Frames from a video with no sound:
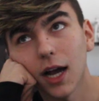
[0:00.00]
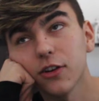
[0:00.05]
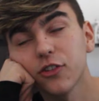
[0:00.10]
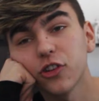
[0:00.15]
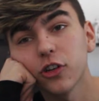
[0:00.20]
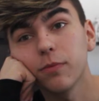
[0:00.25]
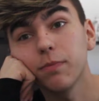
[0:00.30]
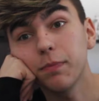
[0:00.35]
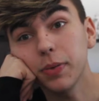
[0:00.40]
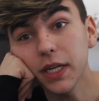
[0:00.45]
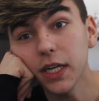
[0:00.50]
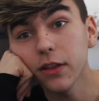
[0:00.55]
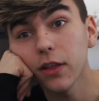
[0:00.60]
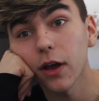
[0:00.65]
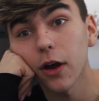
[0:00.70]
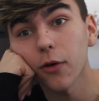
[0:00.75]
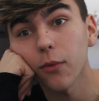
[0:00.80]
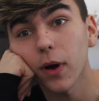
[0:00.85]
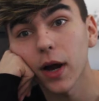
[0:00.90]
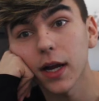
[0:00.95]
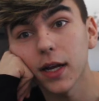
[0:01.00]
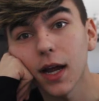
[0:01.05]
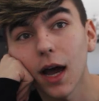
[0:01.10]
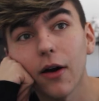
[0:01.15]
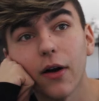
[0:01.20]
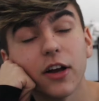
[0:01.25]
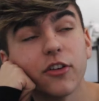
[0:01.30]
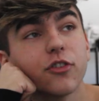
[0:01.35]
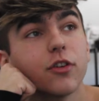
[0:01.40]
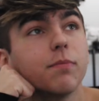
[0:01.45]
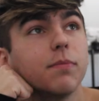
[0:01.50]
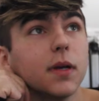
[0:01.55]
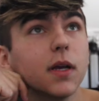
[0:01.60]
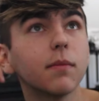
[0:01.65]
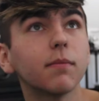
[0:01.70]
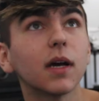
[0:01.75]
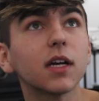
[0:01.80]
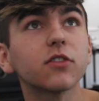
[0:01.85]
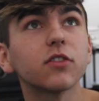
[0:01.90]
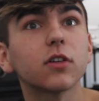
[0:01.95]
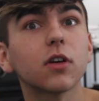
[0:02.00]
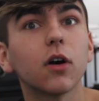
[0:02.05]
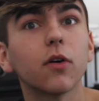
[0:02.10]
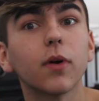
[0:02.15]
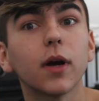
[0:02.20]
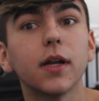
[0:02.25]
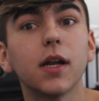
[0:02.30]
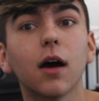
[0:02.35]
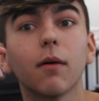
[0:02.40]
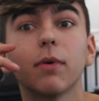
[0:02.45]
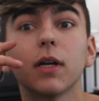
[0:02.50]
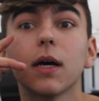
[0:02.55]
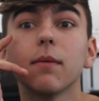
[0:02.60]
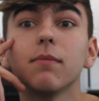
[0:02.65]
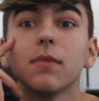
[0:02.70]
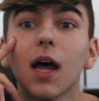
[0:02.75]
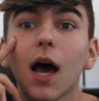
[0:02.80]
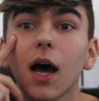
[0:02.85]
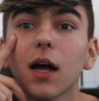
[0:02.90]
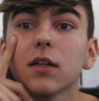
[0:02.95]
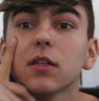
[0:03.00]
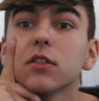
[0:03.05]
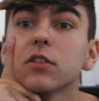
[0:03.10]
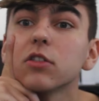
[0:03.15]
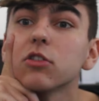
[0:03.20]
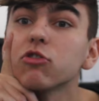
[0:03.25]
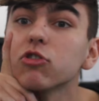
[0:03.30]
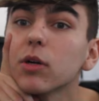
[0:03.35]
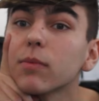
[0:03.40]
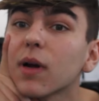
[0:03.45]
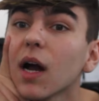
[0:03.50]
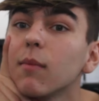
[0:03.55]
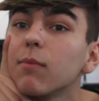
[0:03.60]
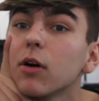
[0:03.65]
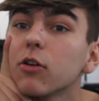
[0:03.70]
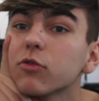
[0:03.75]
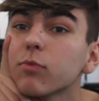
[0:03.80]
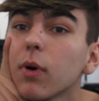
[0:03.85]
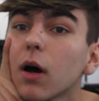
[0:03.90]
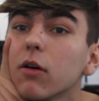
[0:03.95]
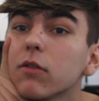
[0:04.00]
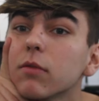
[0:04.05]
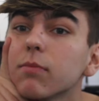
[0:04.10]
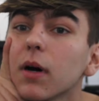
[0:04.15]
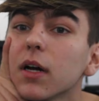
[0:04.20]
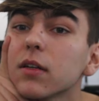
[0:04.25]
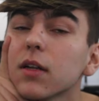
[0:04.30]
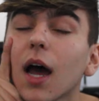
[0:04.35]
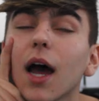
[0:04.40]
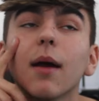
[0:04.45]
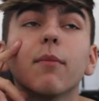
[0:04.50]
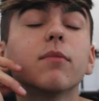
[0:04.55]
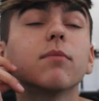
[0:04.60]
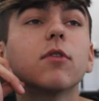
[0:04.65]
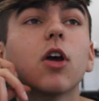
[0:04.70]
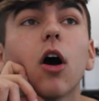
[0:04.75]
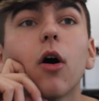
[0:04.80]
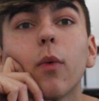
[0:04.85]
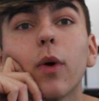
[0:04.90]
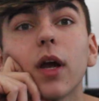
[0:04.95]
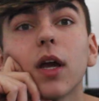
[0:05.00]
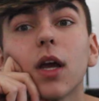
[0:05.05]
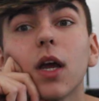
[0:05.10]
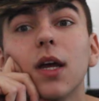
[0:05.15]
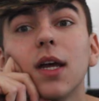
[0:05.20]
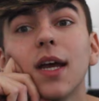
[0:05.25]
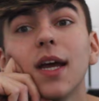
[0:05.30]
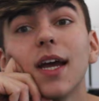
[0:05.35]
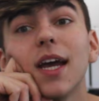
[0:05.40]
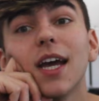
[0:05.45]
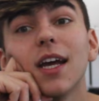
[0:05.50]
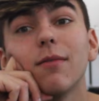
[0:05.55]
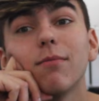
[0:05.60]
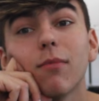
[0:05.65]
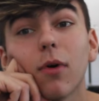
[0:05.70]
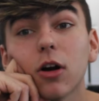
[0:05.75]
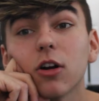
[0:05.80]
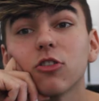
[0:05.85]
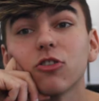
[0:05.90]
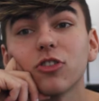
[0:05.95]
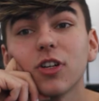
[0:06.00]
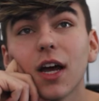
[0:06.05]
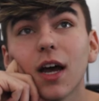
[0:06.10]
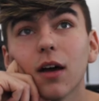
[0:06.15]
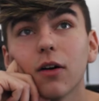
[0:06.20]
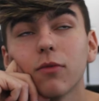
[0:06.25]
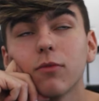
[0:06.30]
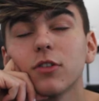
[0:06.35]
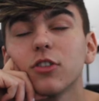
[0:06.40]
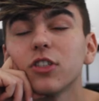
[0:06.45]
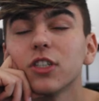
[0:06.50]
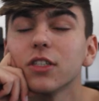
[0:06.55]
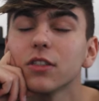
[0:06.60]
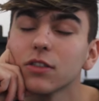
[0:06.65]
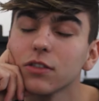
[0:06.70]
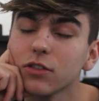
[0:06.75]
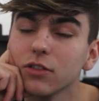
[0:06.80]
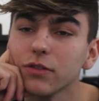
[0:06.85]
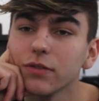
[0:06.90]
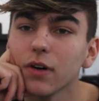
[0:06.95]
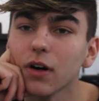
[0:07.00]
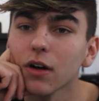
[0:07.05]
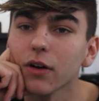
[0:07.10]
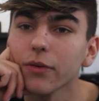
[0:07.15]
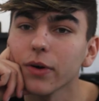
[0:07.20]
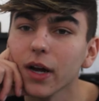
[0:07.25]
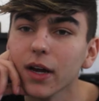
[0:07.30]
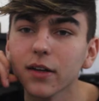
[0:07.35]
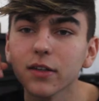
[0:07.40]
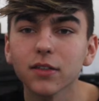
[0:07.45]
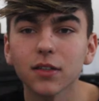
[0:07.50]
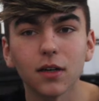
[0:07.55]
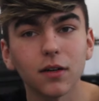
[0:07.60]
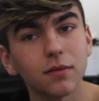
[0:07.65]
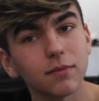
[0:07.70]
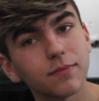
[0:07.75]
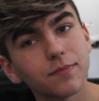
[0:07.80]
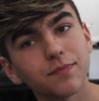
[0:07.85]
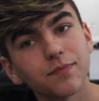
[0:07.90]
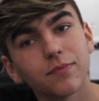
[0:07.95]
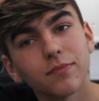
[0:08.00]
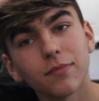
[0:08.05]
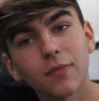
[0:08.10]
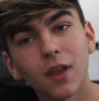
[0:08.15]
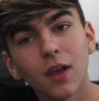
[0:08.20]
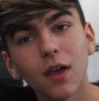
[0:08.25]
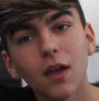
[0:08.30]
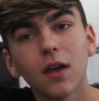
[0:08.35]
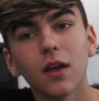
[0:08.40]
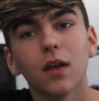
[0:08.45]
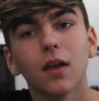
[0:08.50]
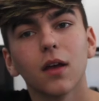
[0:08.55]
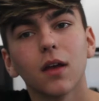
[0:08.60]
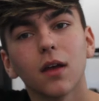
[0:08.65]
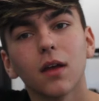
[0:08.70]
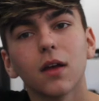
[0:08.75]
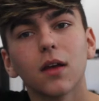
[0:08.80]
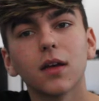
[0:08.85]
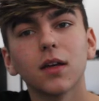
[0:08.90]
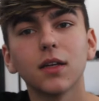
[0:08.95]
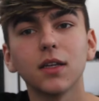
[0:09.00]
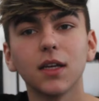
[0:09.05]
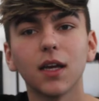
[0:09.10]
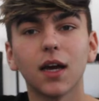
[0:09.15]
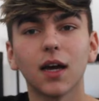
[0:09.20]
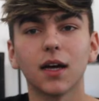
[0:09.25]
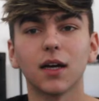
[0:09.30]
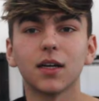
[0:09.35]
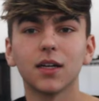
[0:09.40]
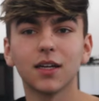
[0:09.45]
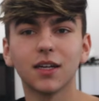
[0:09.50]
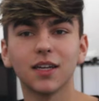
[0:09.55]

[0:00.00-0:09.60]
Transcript: I should be there right now. I should be in Mexico right now, but I'm not, because the trip got postponed, but I'm going in March now, which isn't too far away, so, yeah.